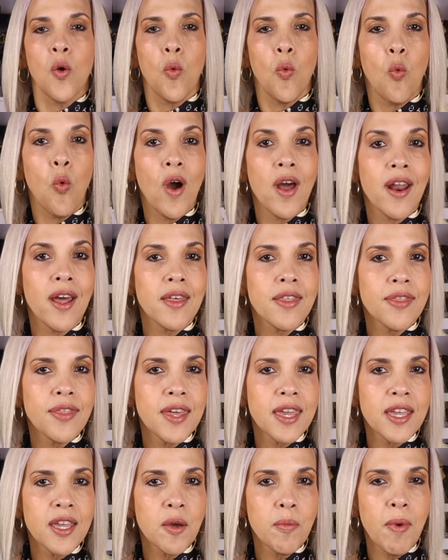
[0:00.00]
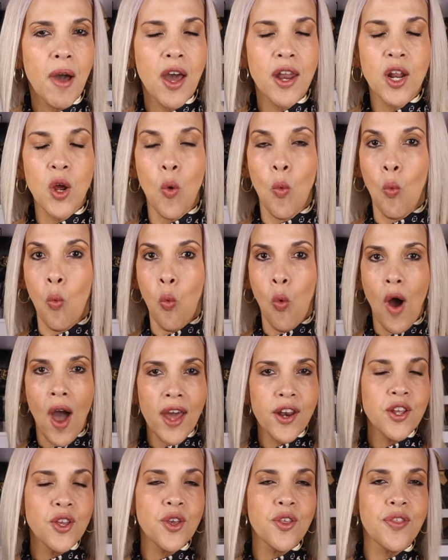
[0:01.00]
what I think about it,
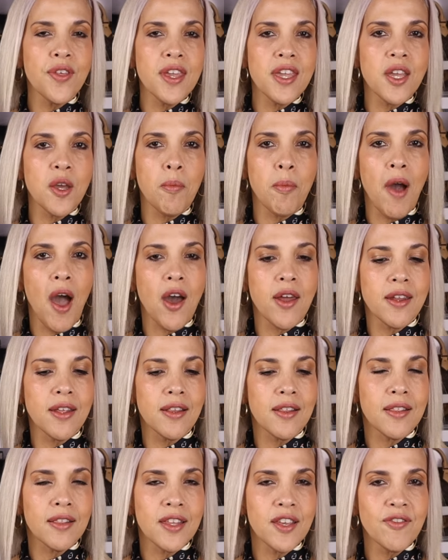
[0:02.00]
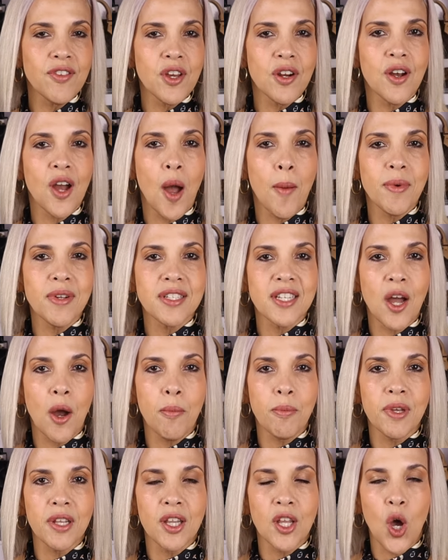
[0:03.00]
what do you think about it, leave your comment
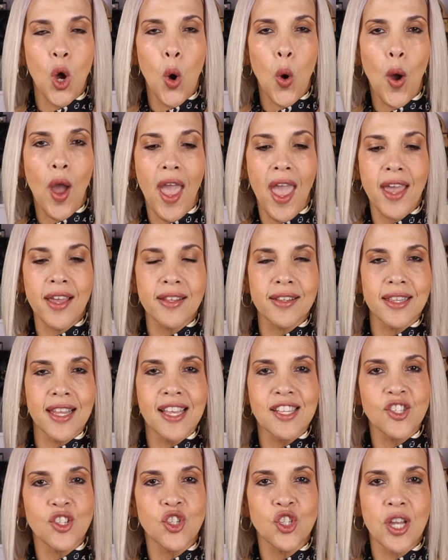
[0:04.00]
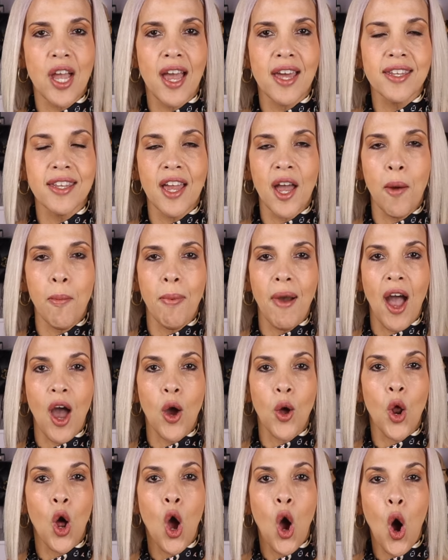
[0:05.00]
down below and let's chat
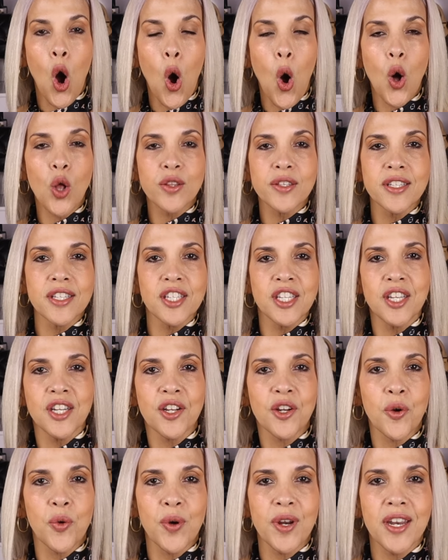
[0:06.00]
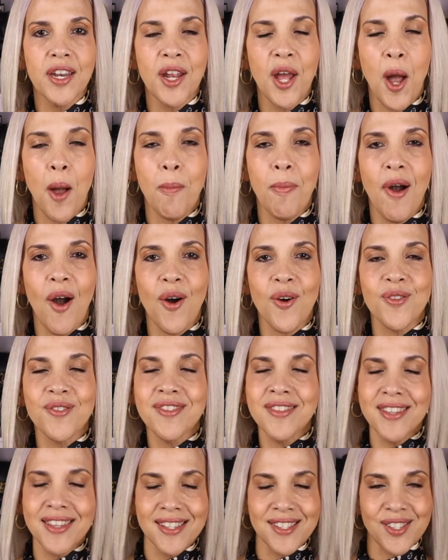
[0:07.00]
about all the nitty and gritty
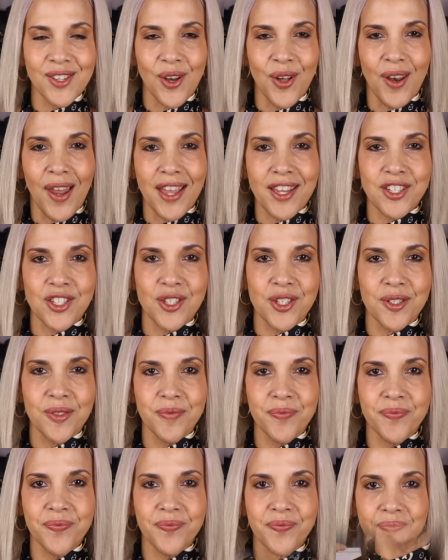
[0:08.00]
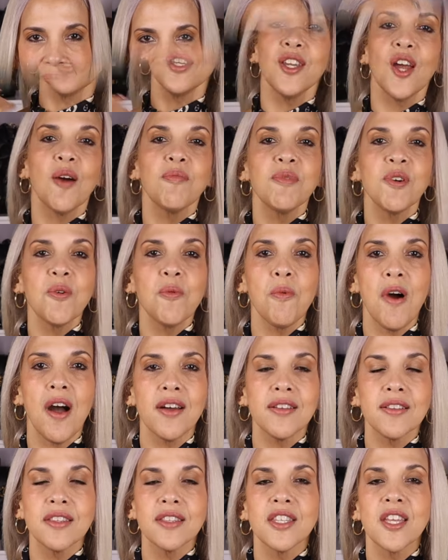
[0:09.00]
about this collection. Number
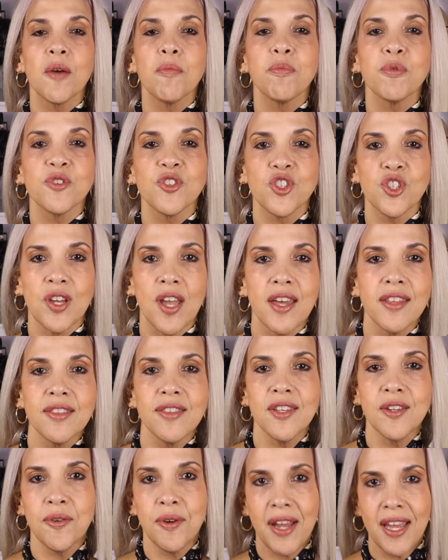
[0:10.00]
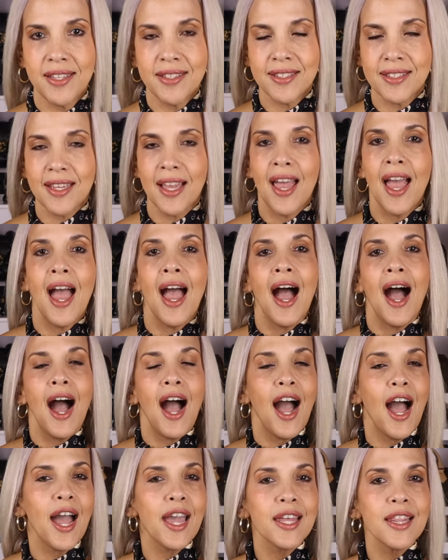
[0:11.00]
one, the pochette tirette.
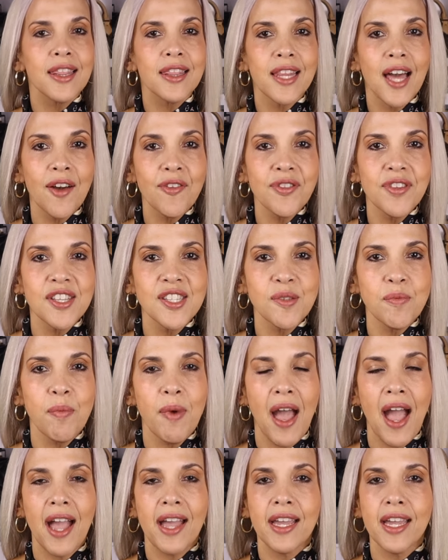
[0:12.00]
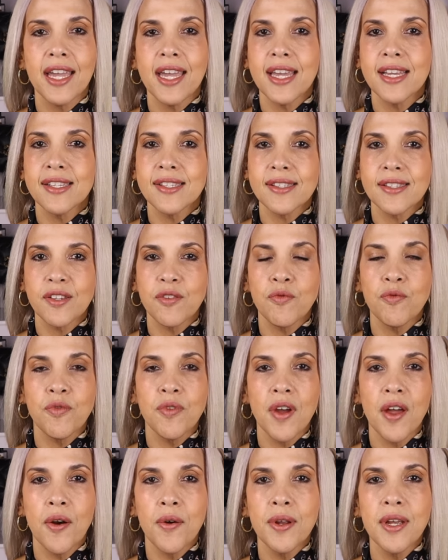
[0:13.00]
I love this bag, it's
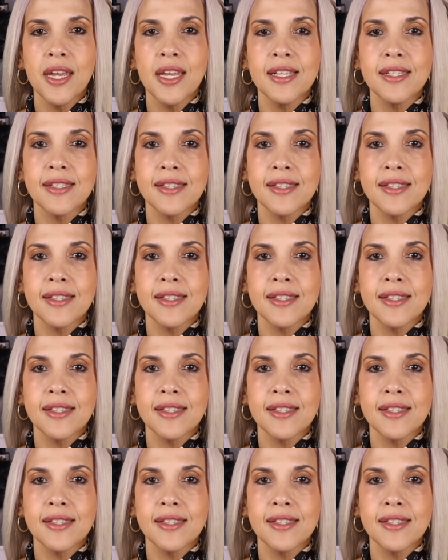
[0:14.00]
very